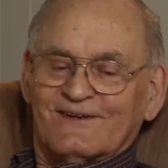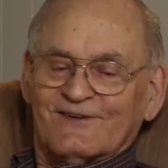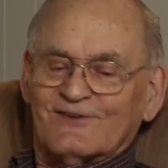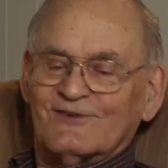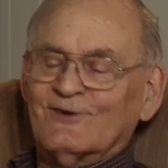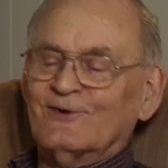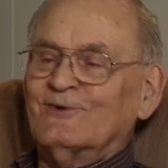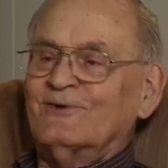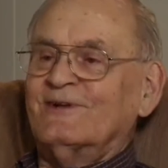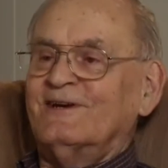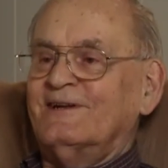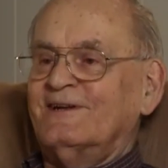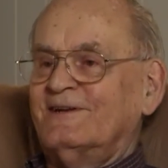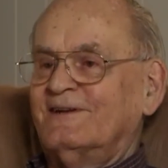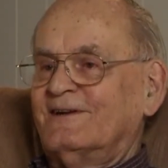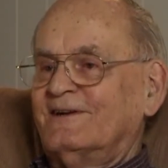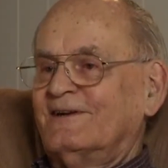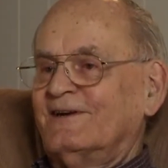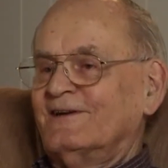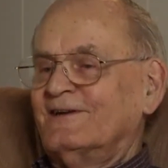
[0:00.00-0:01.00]
So
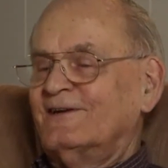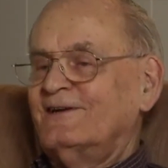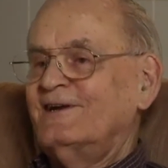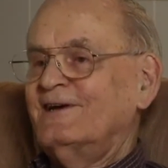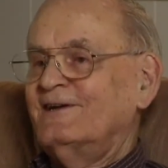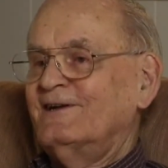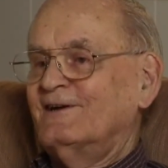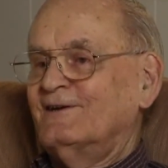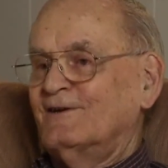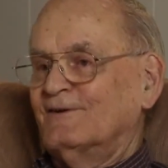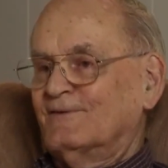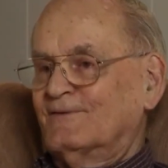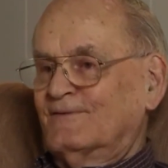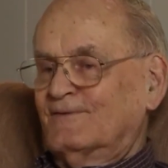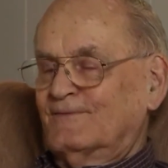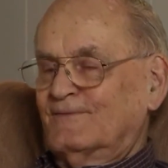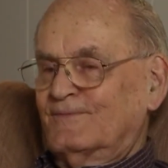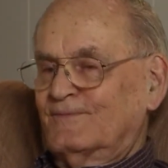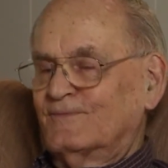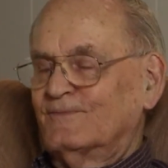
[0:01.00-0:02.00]
then he was
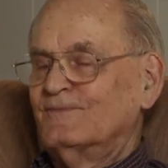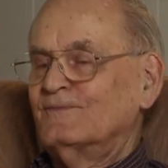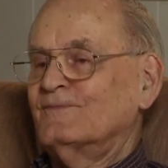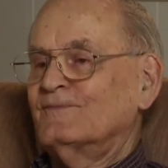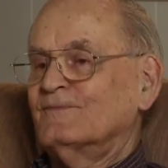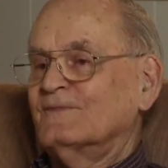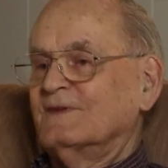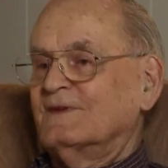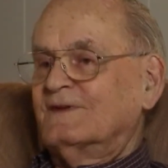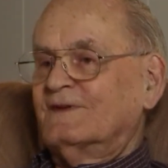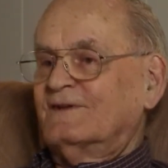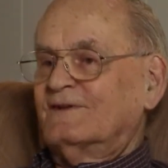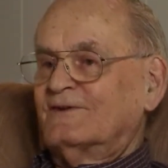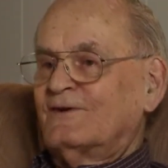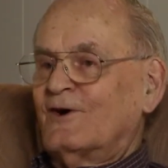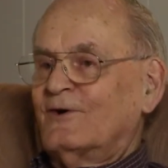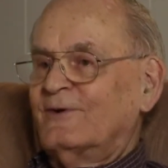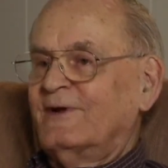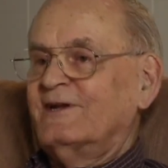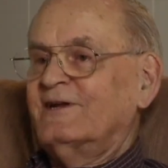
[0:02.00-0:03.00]

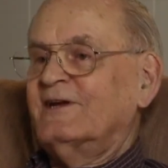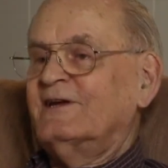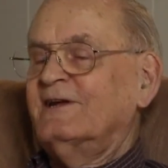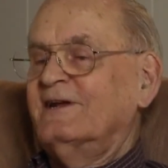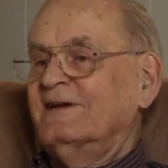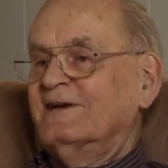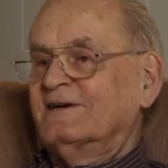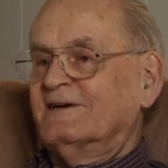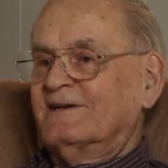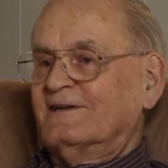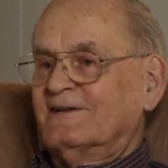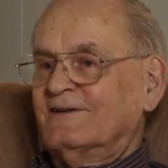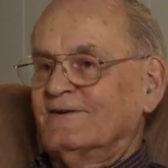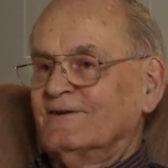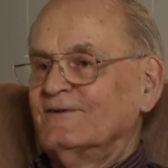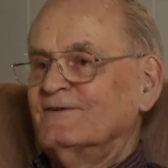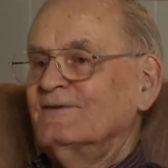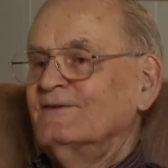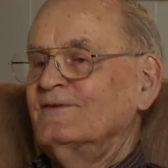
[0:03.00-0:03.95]
already getting a